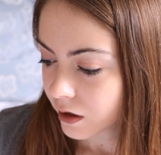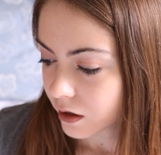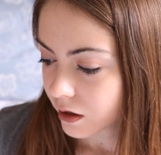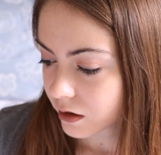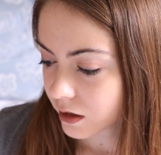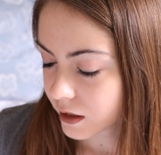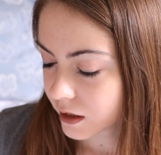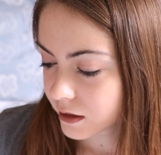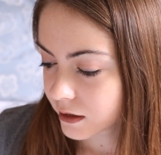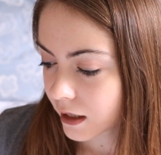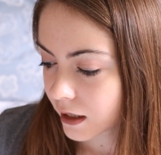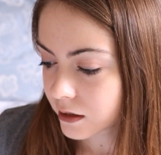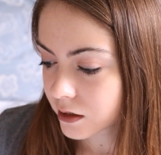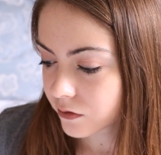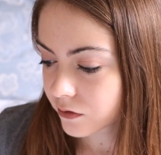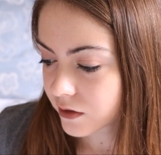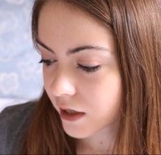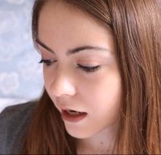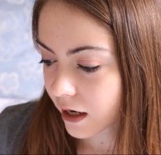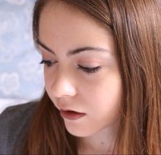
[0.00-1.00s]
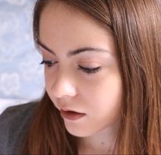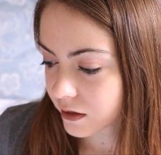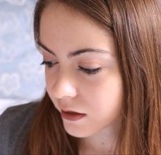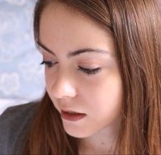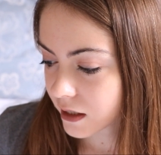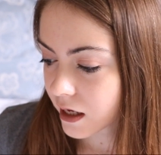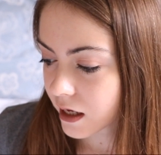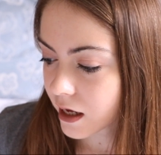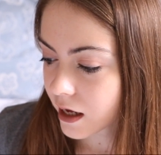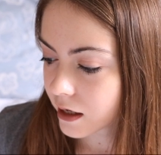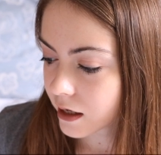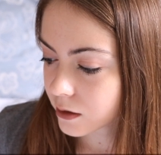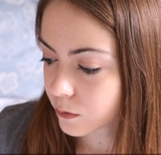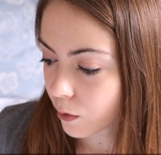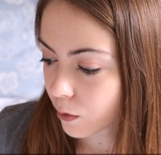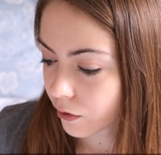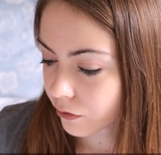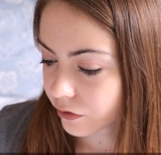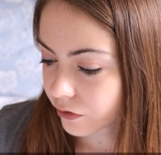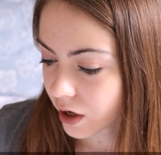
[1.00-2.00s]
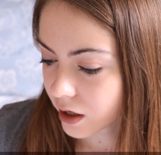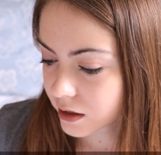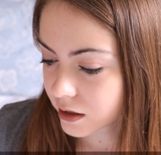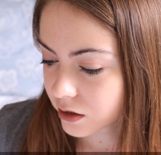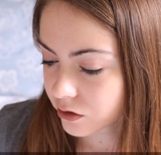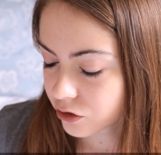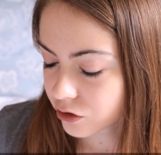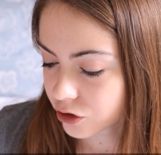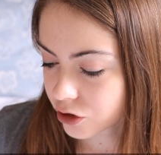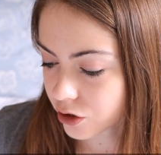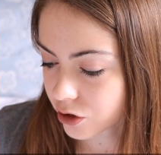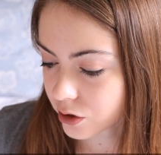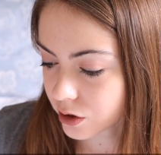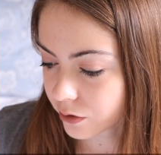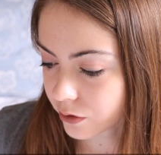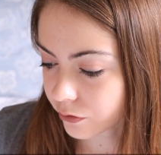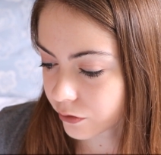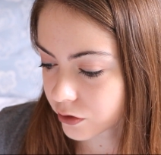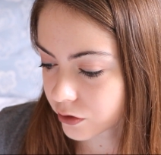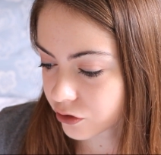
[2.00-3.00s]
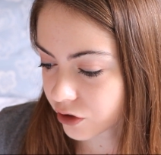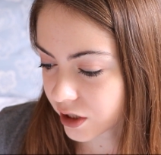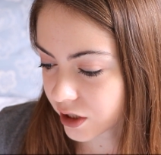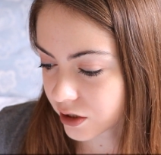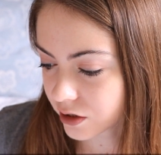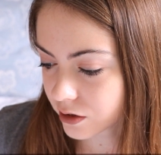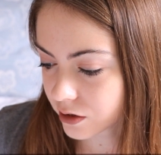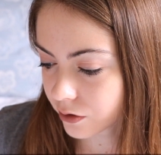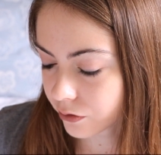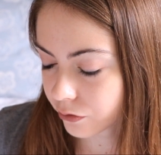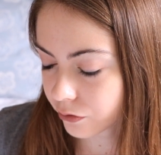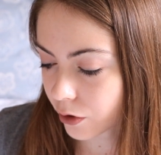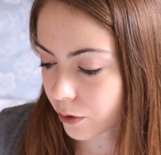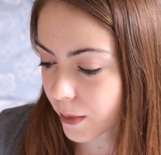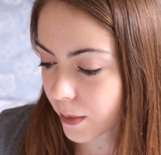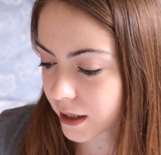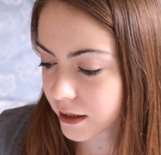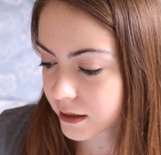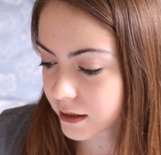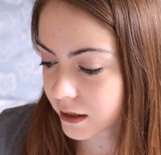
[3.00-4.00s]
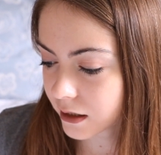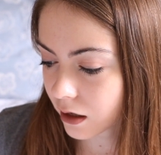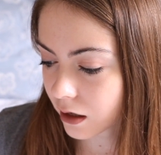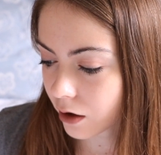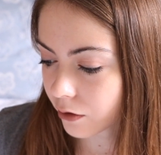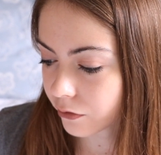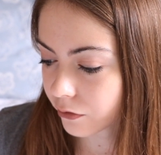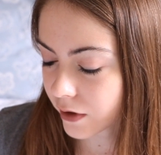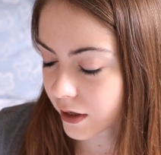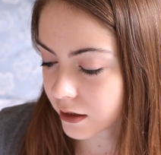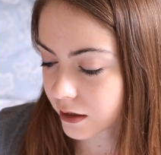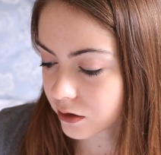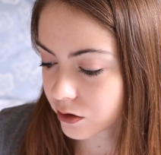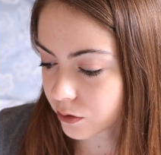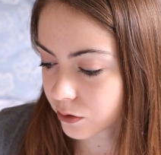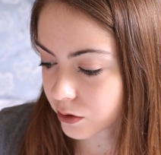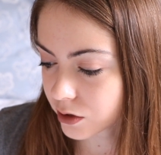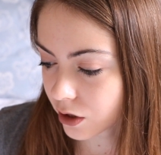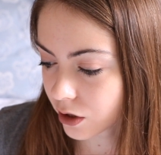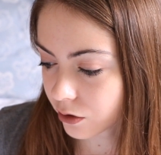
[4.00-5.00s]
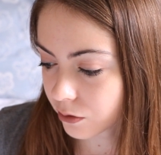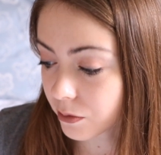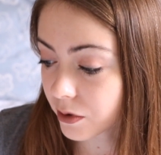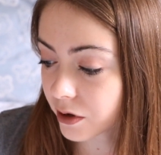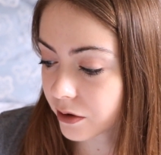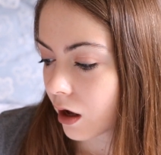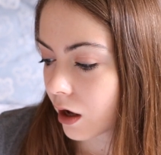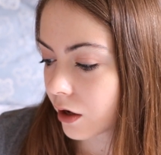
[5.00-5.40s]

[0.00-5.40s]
This sense of delicacy is what first introduced the frustrations of romantic love into Atonement.